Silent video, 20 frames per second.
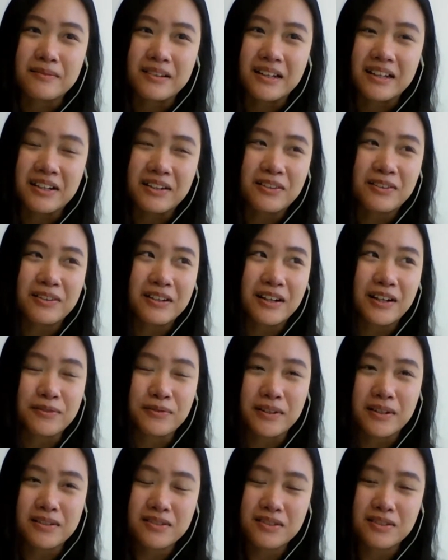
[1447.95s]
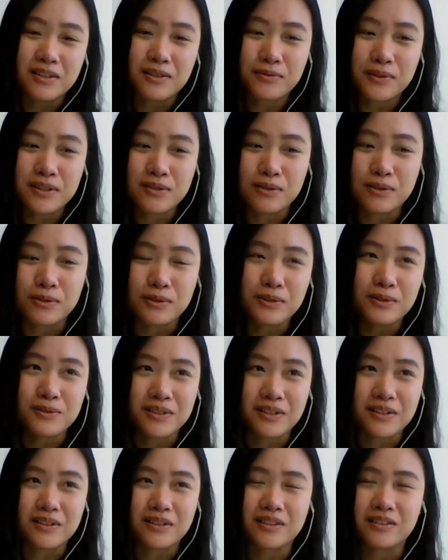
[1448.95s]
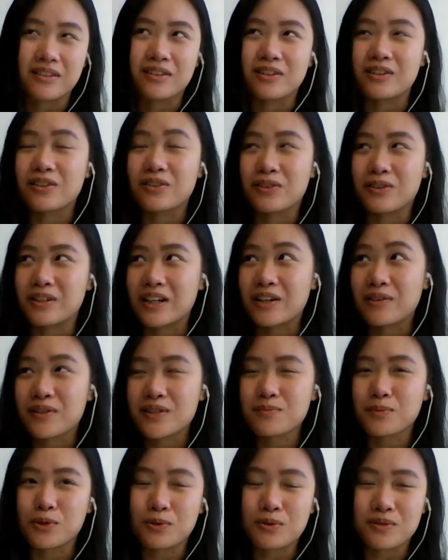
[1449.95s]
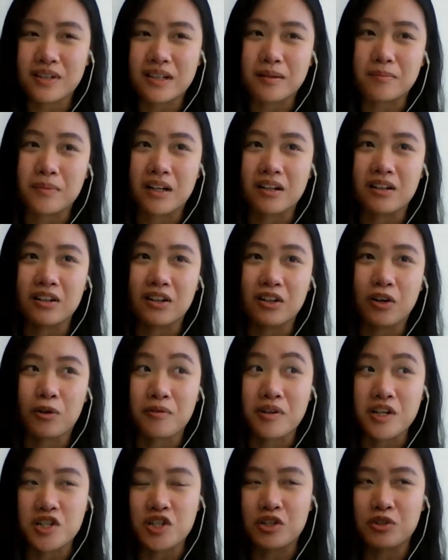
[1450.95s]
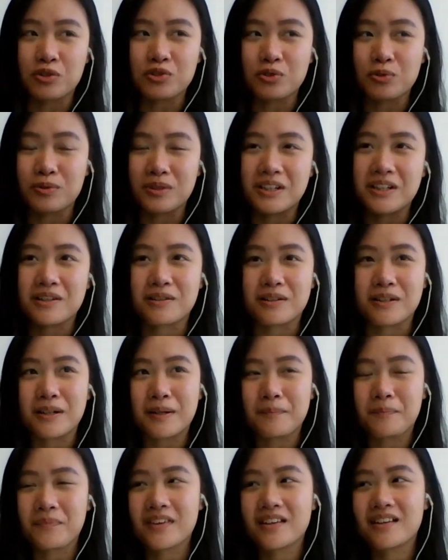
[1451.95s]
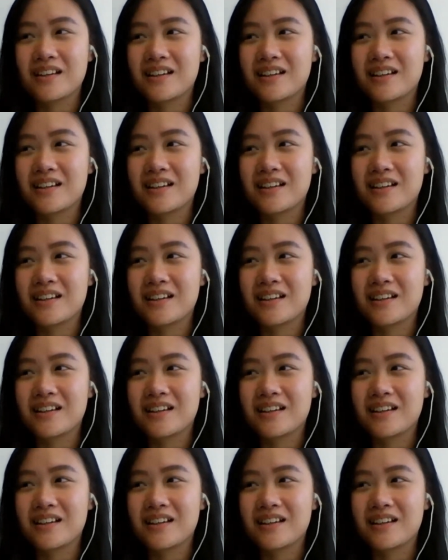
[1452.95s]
Like NAFA's logo is like NAFA's motto is like originals only, right?